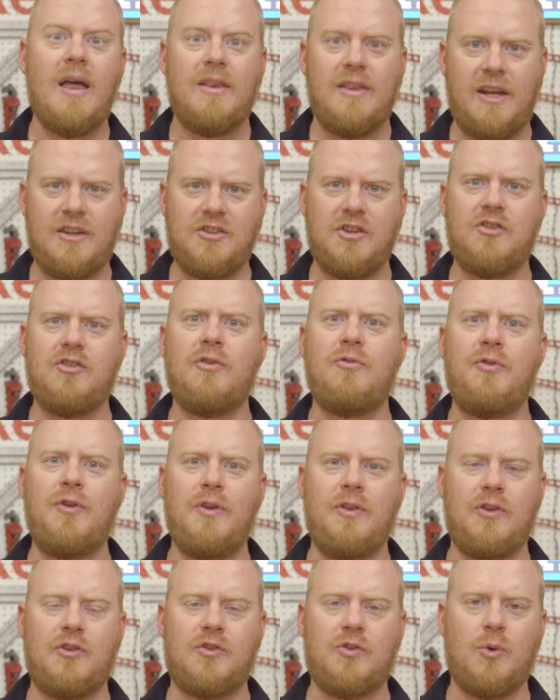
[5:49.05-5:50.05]
That's just a few
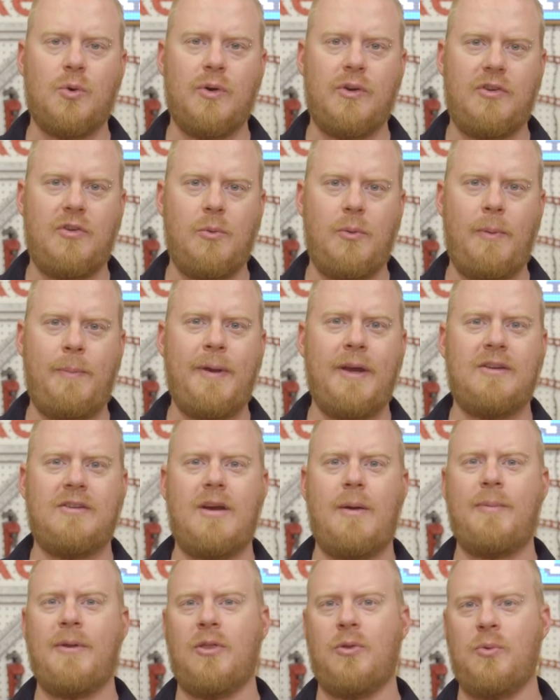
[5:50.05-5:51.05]
of the stories that we picked
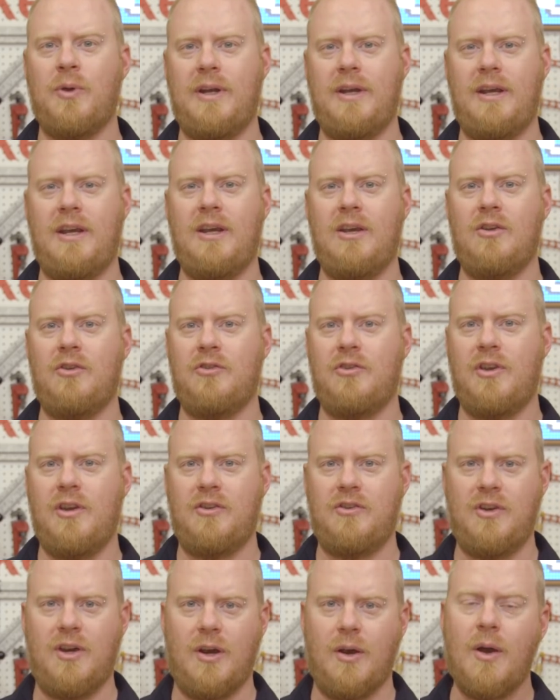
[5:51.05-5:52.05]
up at 3D Heals
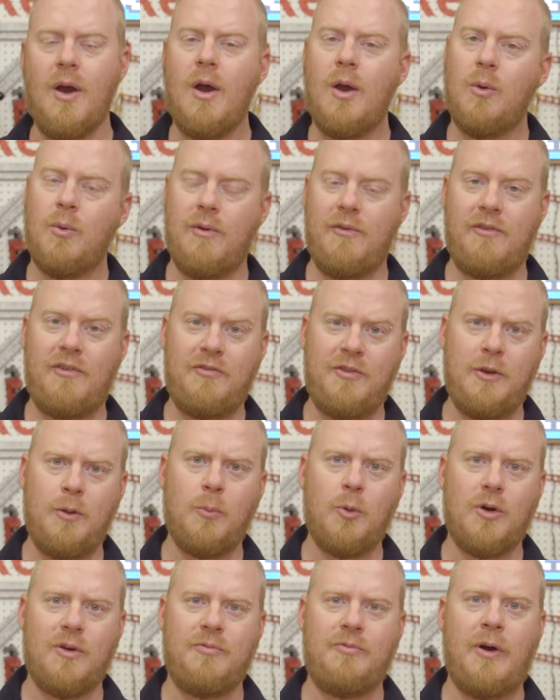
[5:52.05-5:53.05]
this year. We have a few
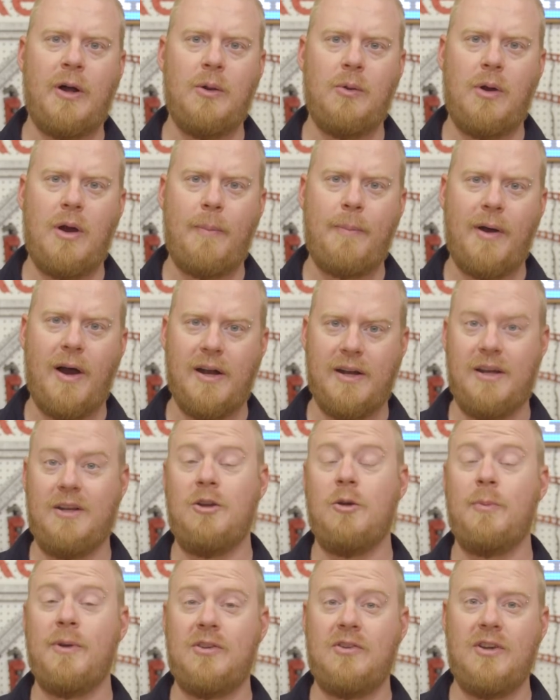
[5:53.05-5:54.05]
more to follow up on, and
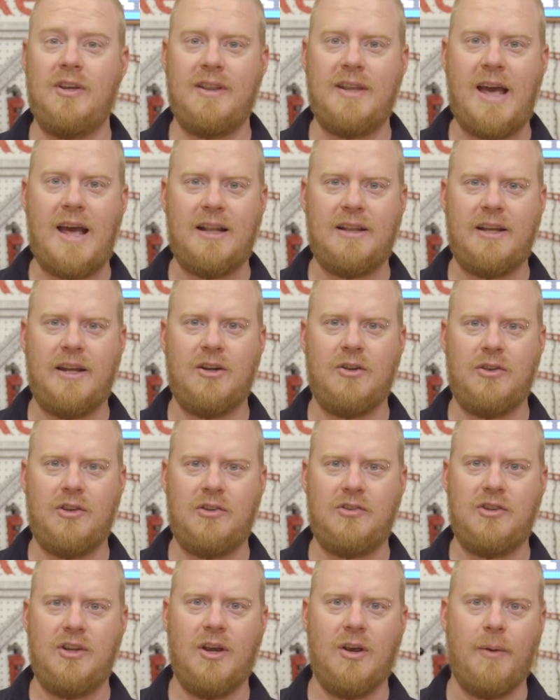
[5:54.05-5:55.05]
you'll be seeing that later
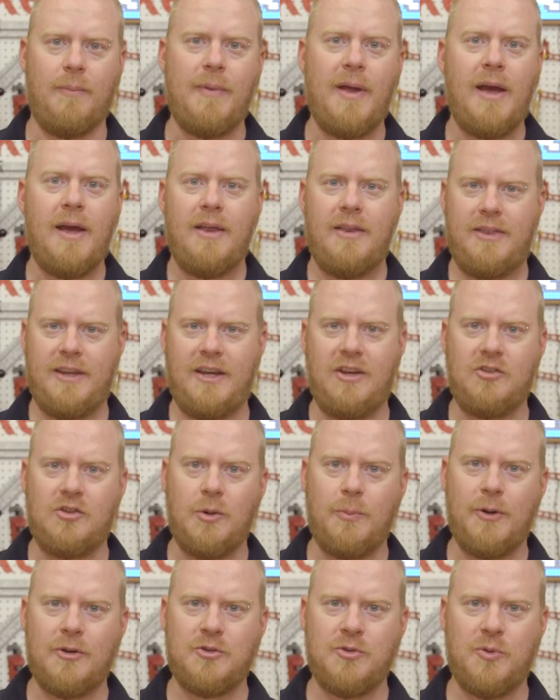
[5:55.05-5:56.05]
this year. Thank you
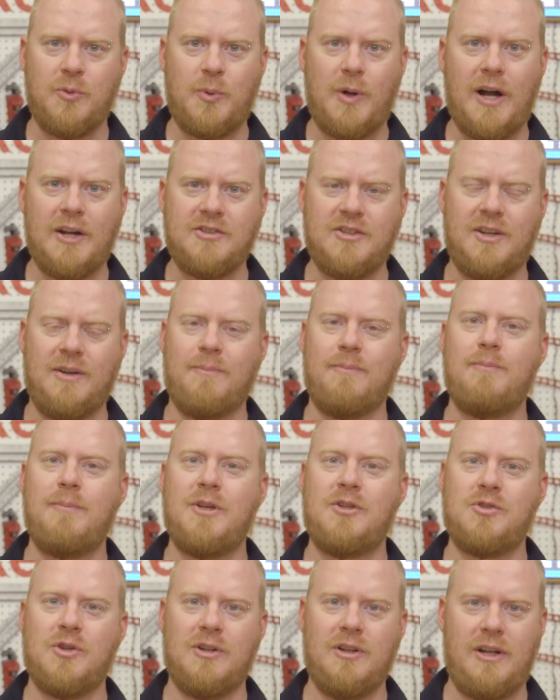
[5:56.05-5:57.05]
so much for watching.
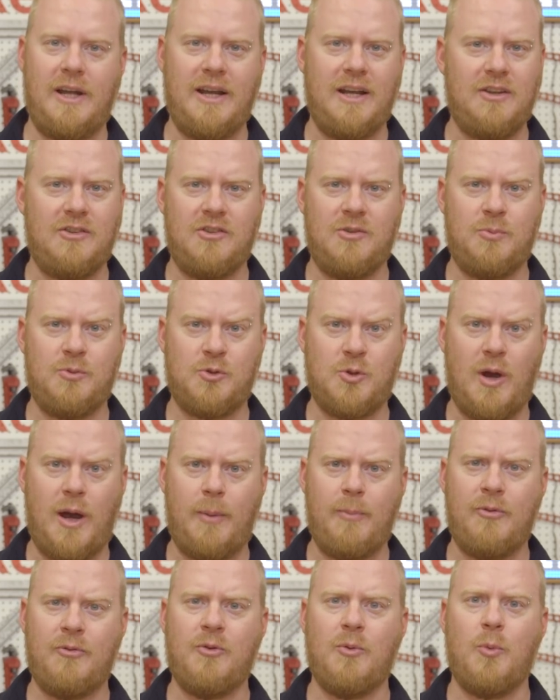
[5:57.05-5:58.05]
Be sure to like and
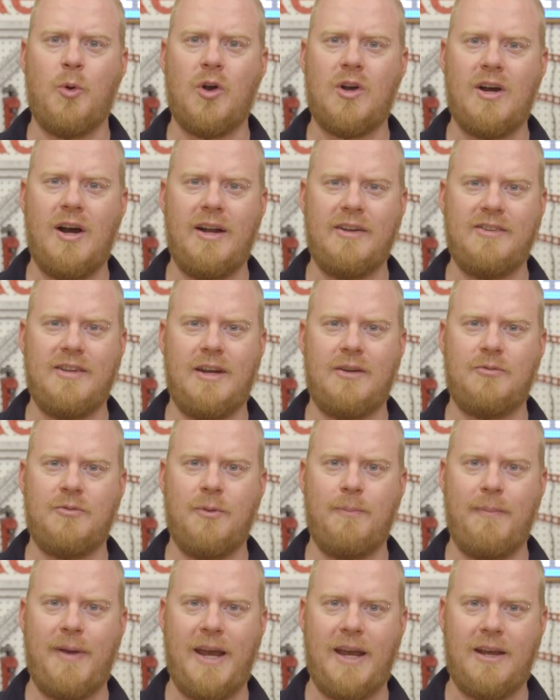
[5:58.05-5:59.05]
subscribe for more content
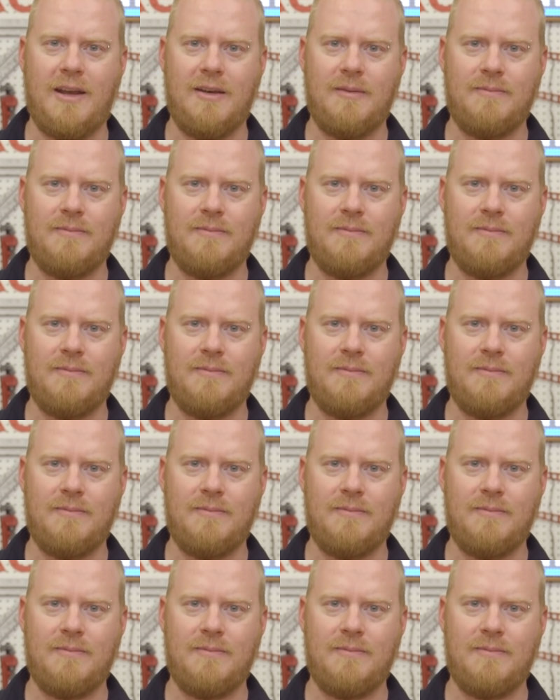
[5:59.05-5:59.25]
from Make.